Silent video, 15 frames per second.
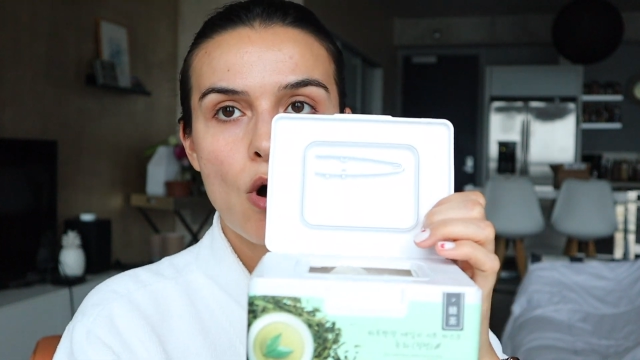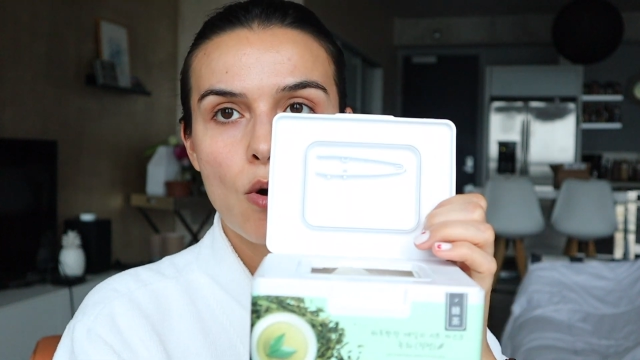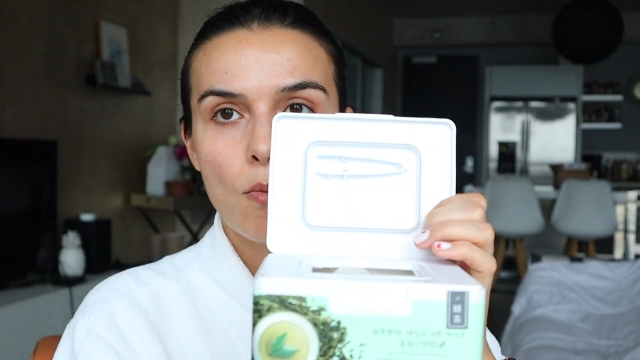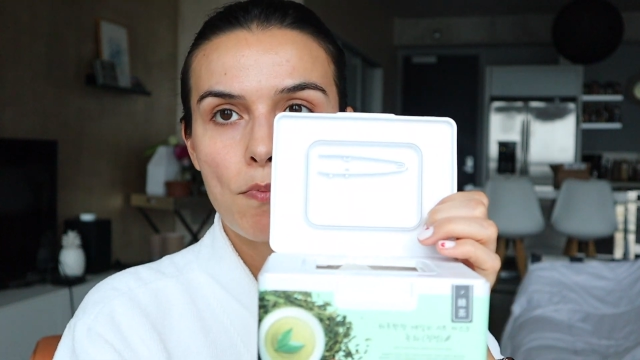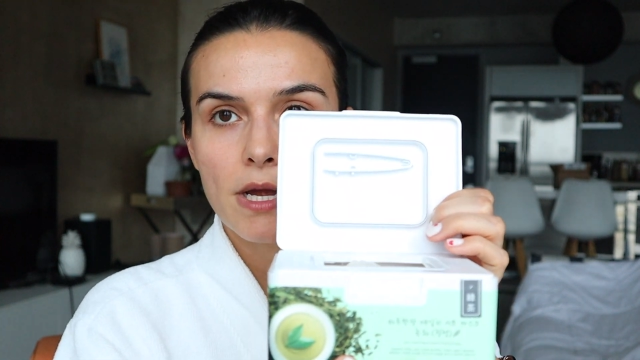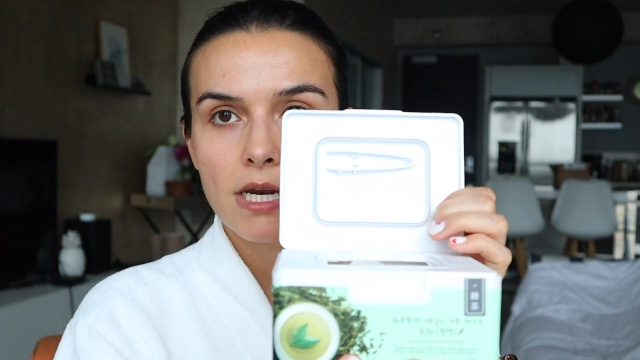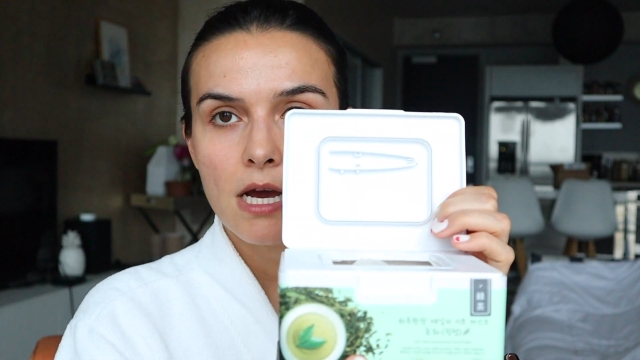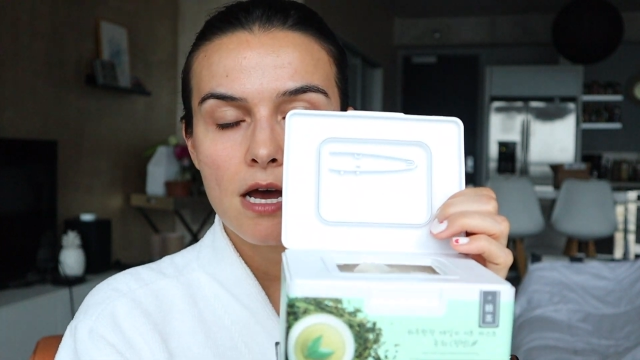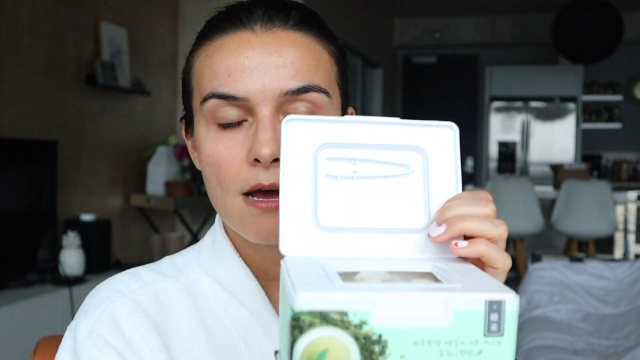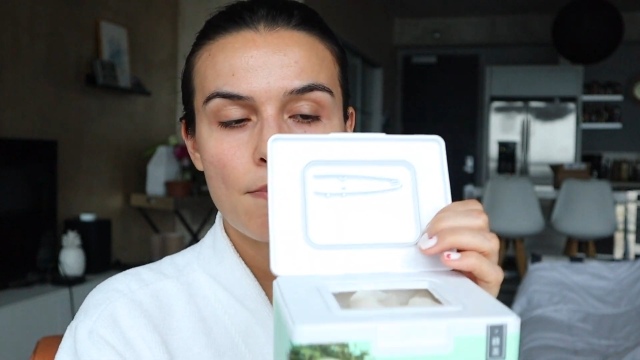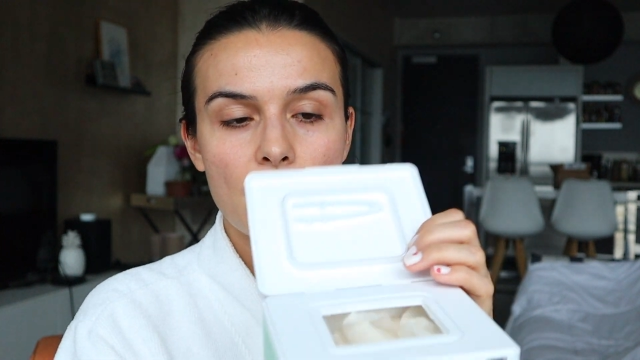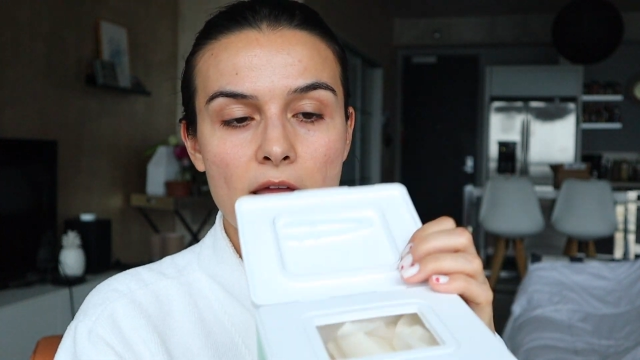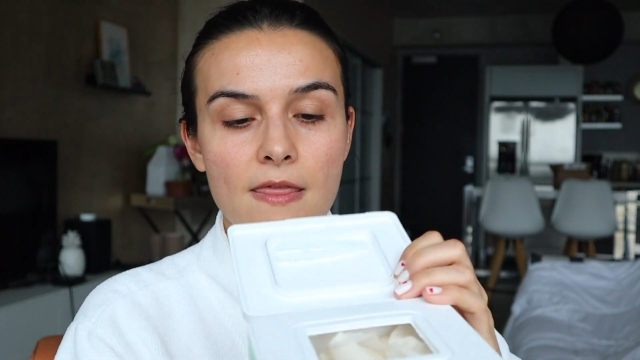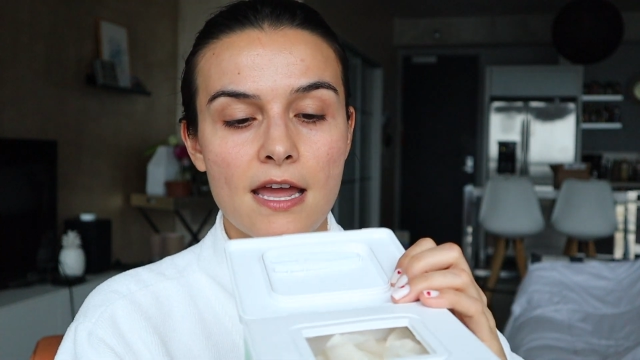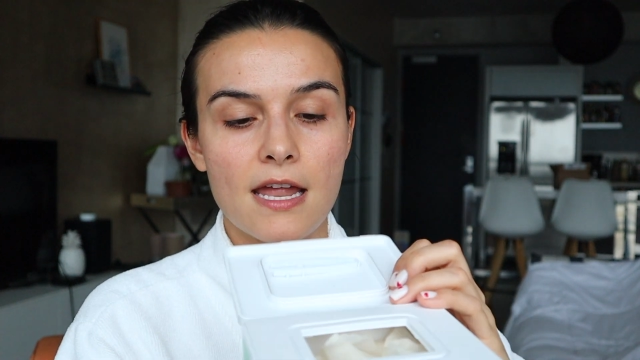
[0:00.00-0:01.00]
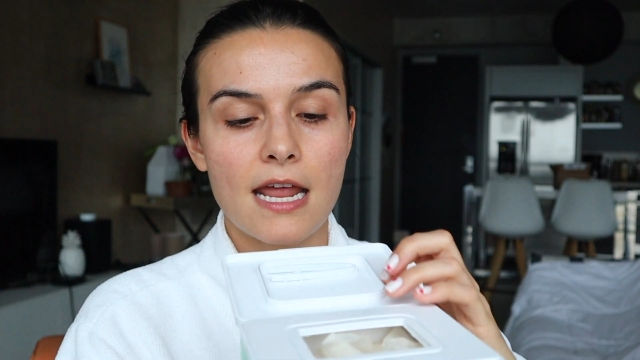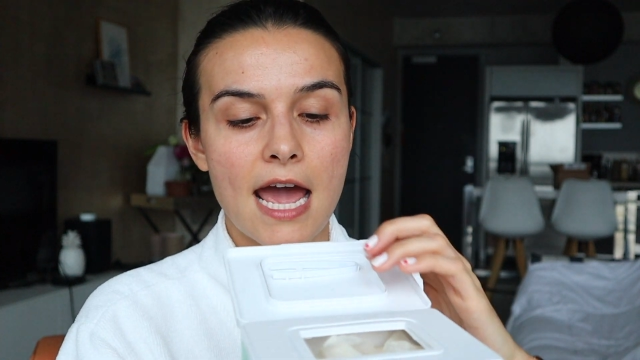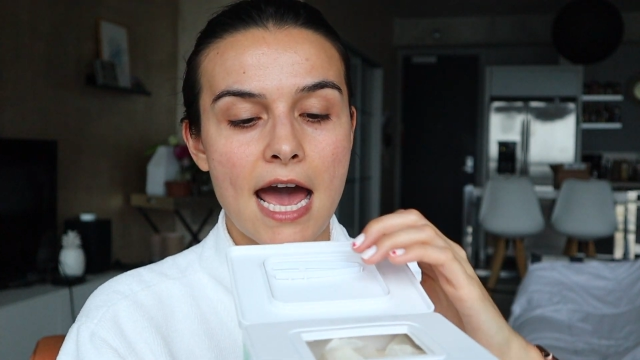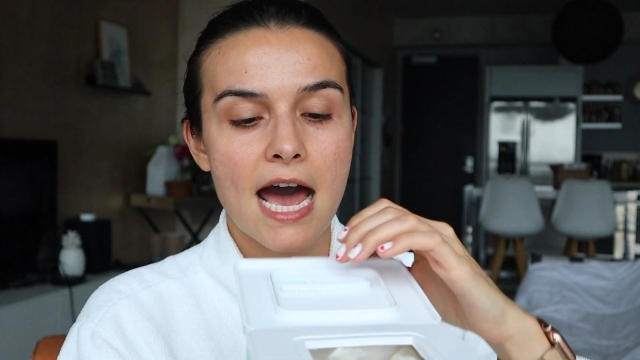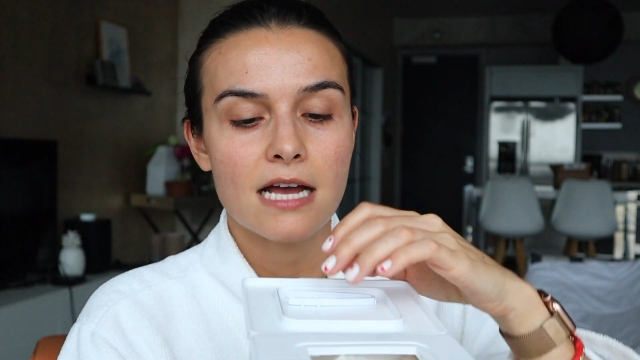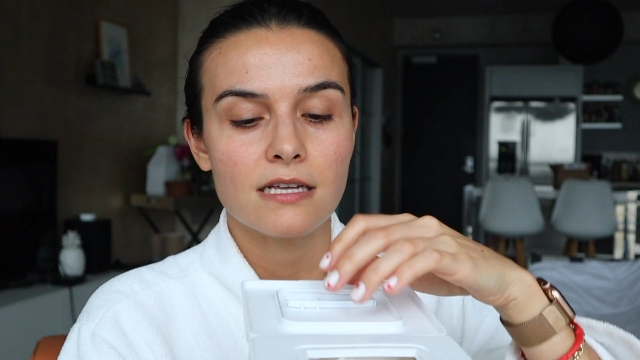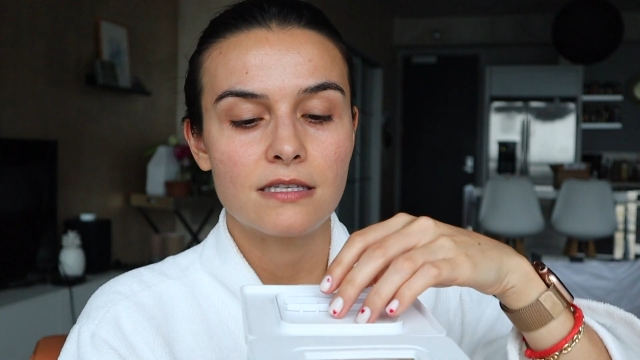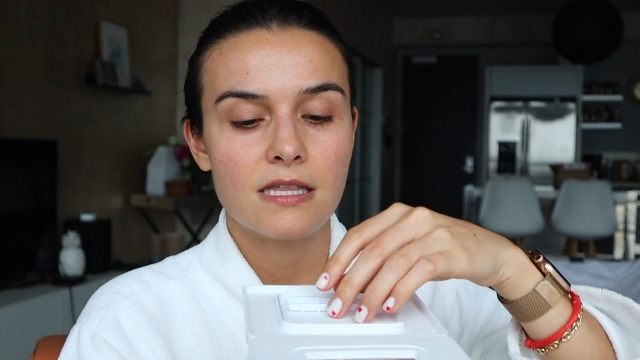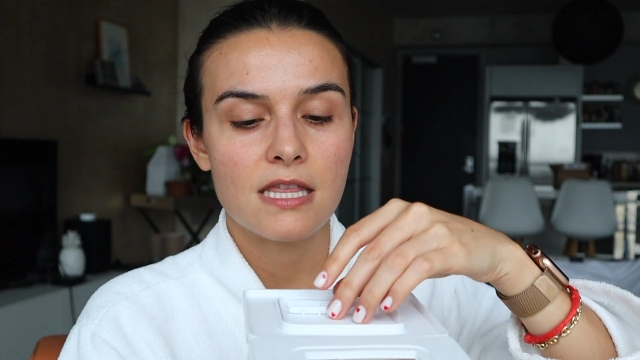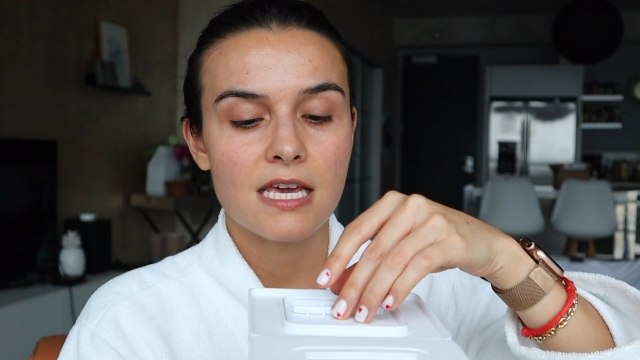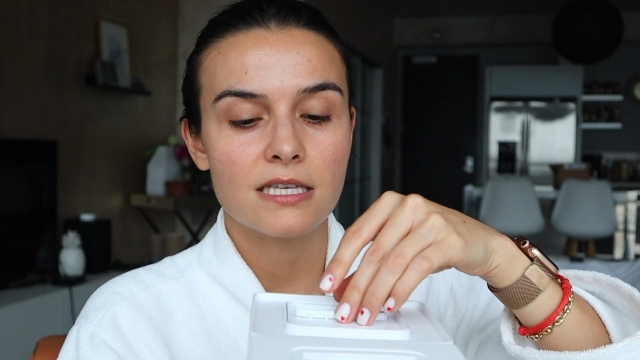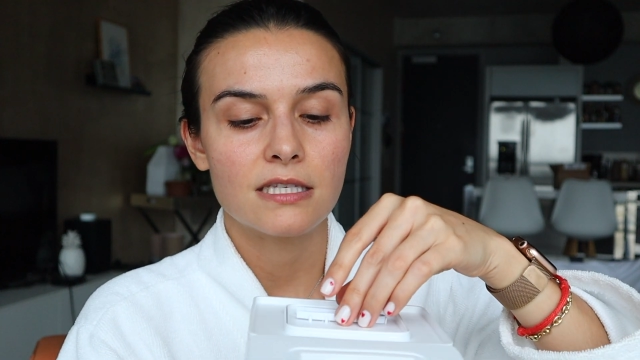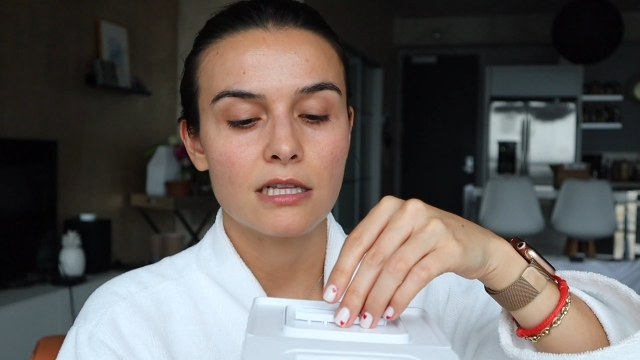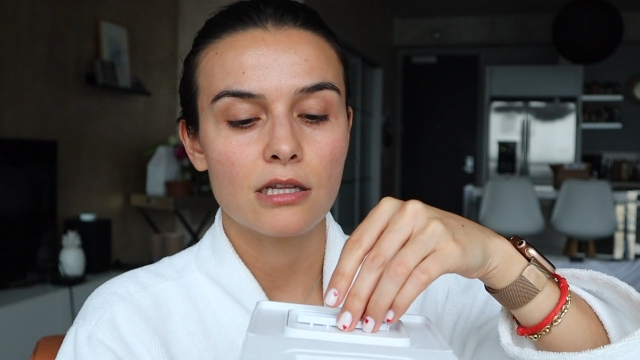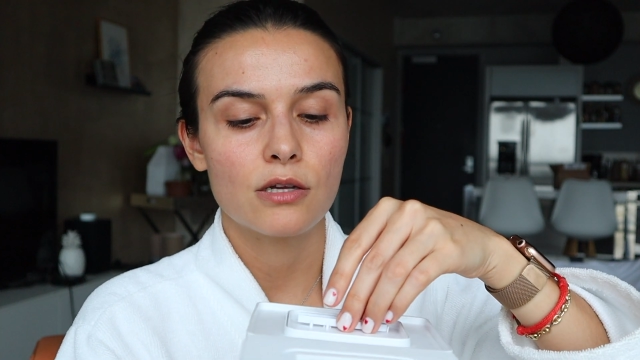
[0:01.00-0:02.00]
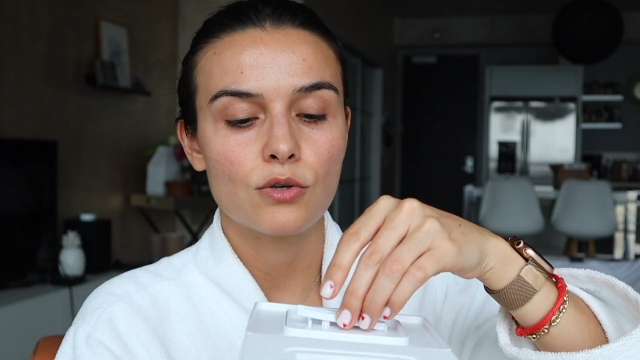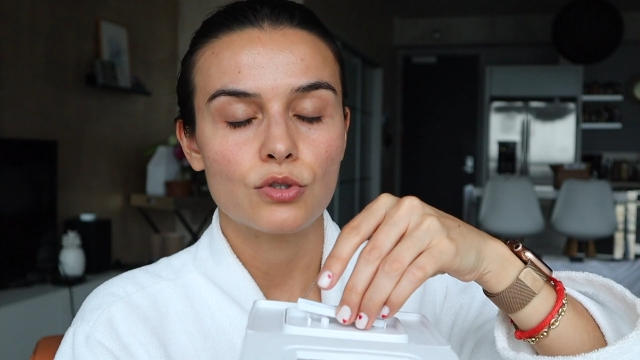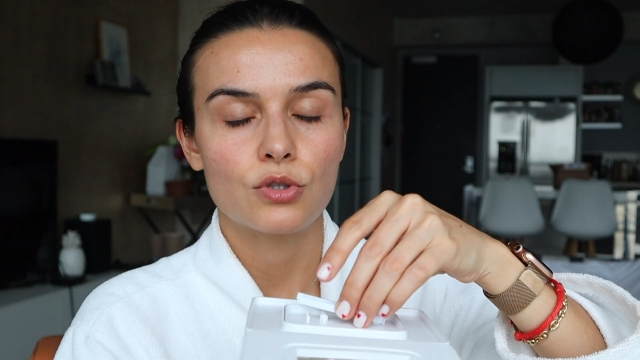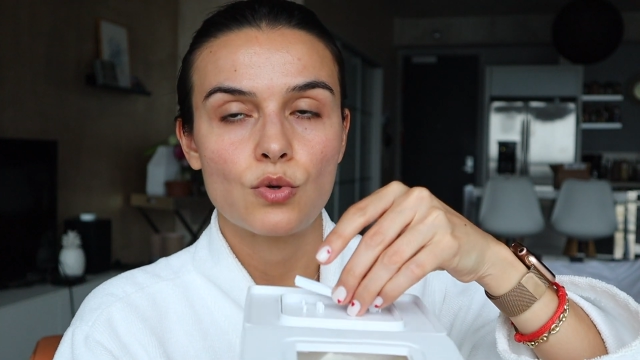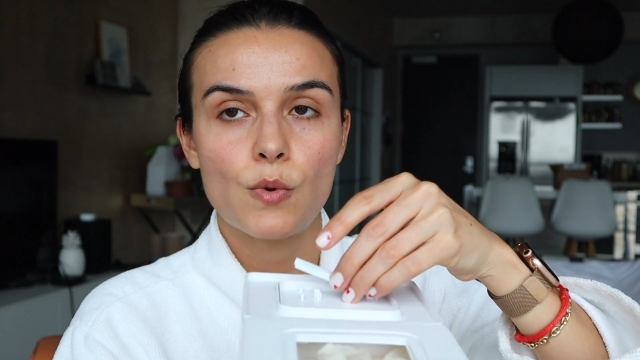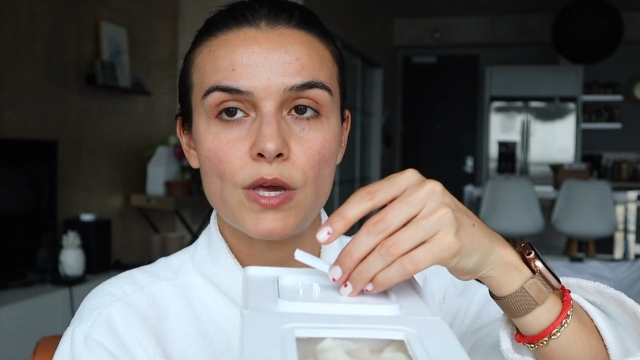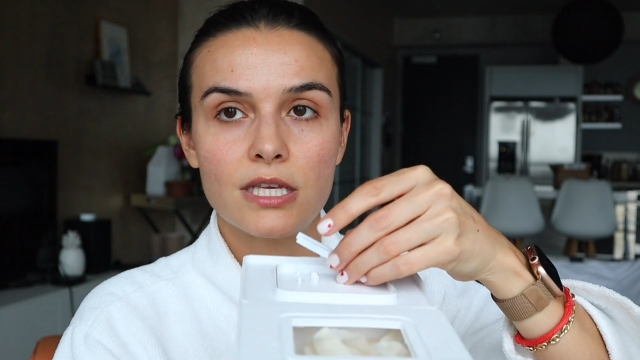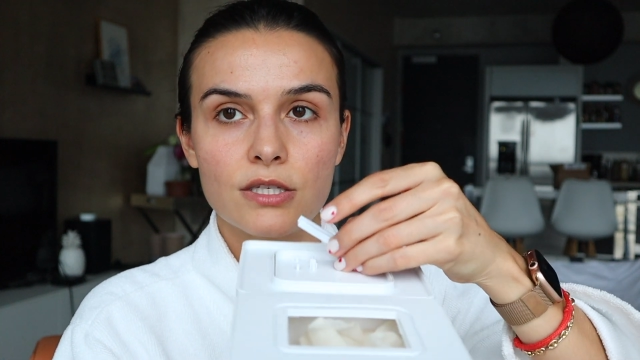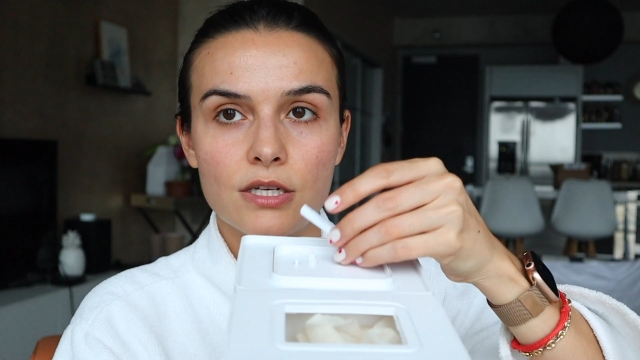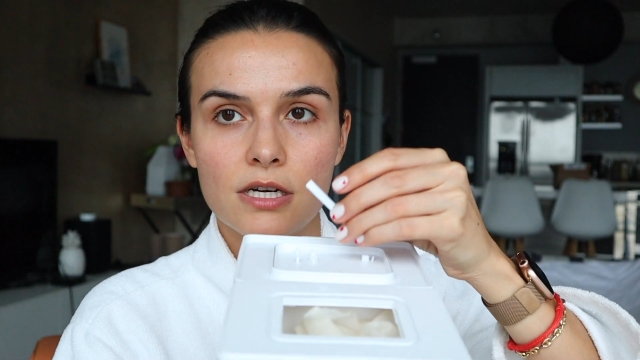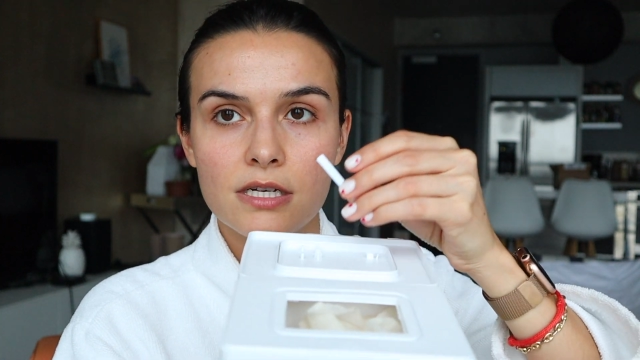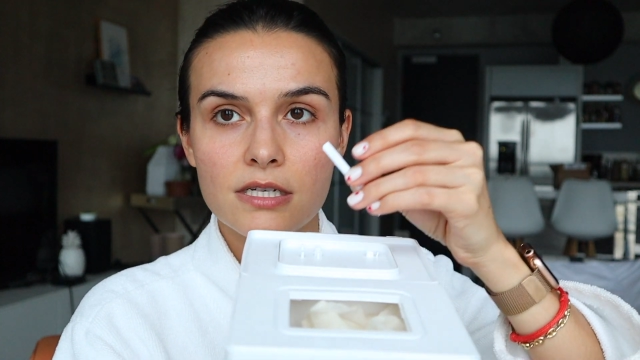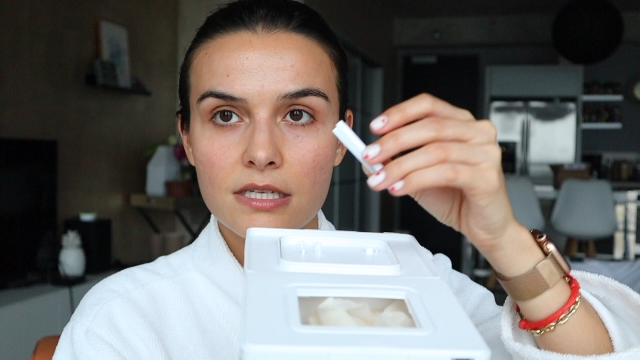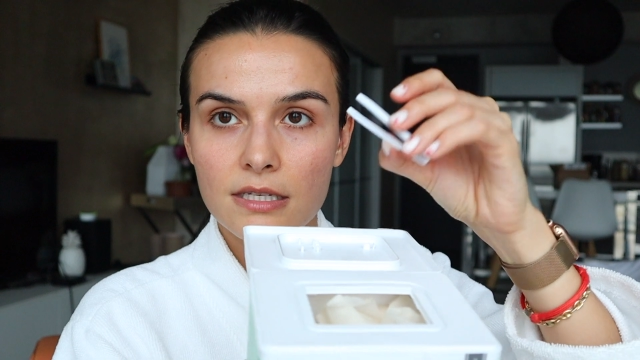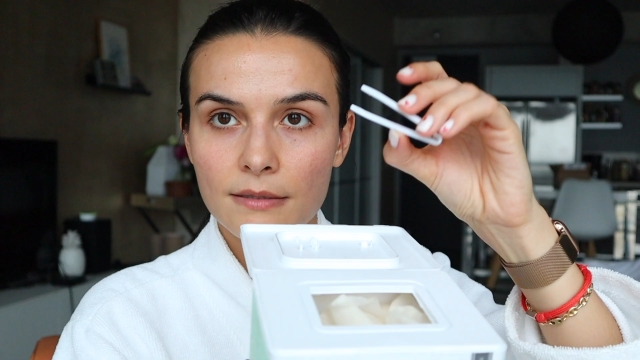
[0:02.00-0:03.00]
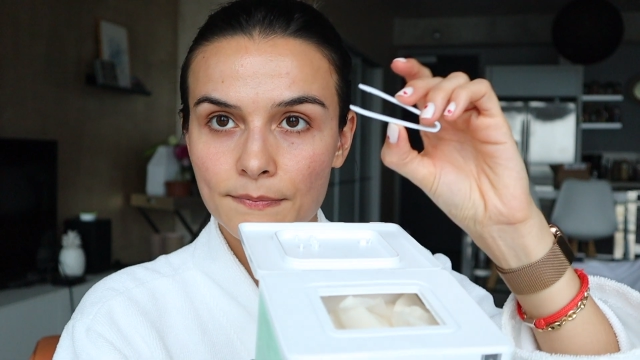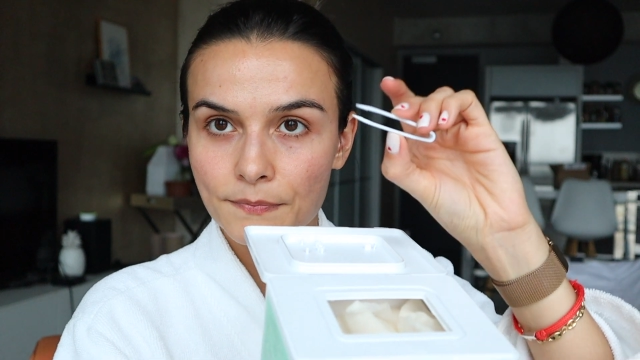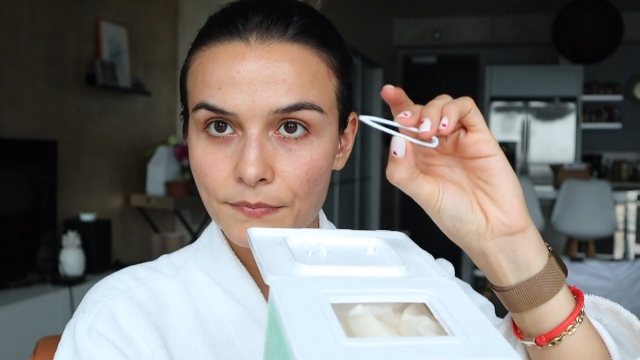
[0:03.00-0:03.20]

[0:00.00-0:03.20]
open up and then it has these little tweezers